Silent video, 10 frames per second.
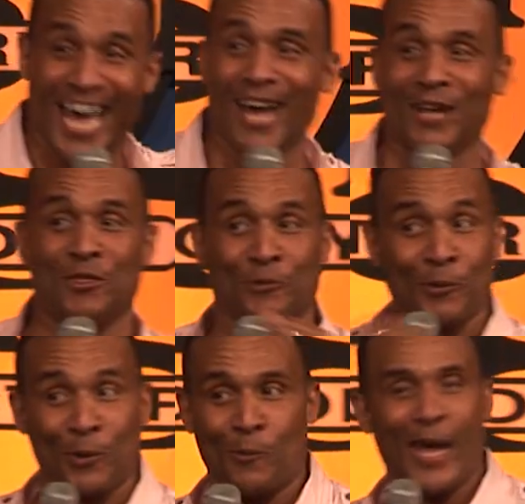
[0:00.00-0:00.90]
it down and
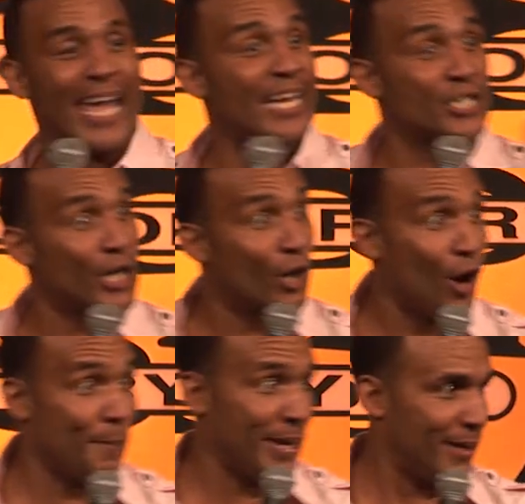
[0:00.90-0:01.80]
threw it away, and she
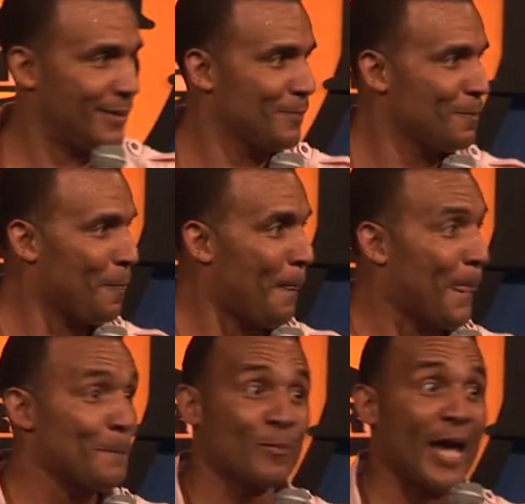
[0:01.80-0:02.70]
caught me.
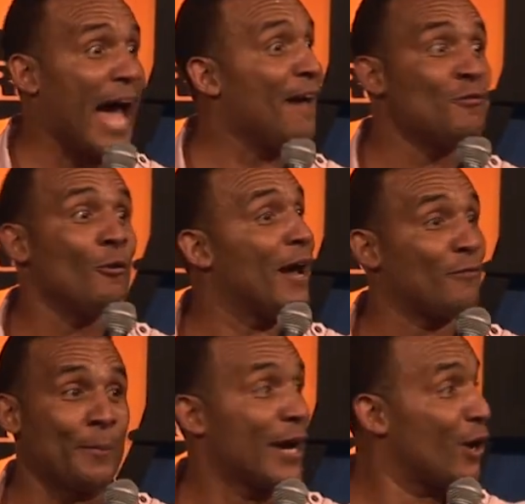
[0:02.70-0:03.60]
I, have you
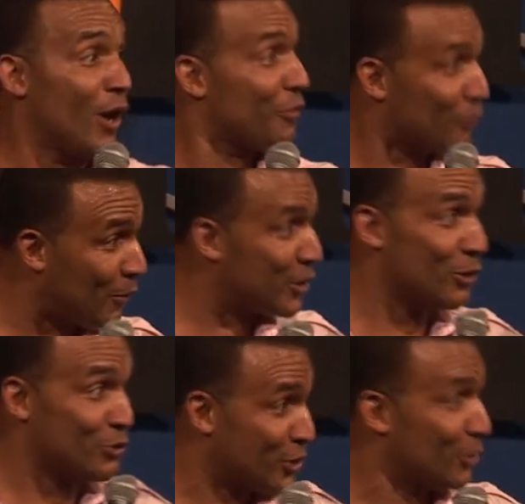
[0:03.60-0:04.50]
ever been caught
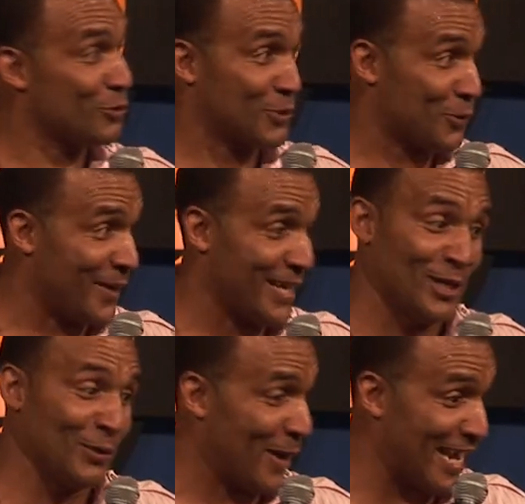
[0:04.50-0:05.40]
throwing your children's
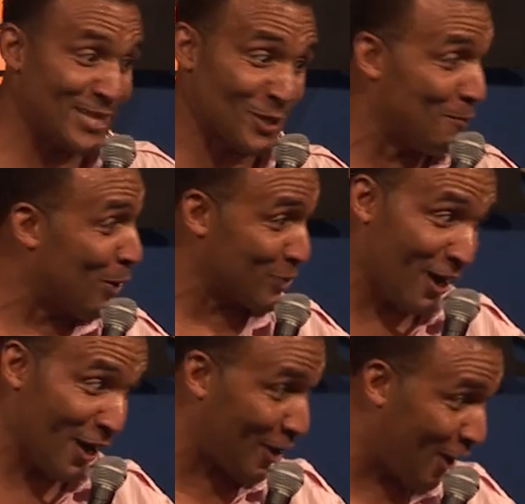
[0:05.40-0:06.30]
creation away? It's the
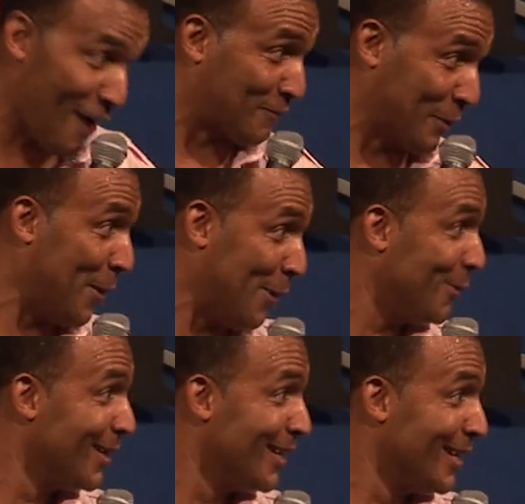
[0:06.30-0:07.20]
most
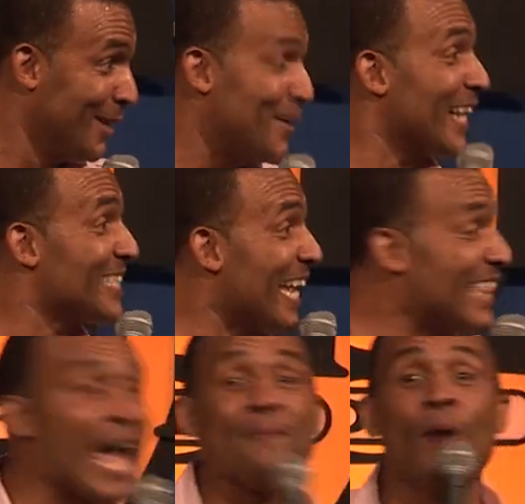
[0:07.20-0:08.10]
uncomfortable. Because
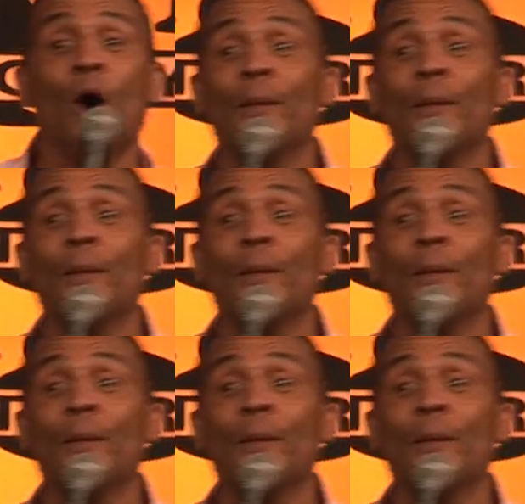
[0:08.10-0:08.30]
at that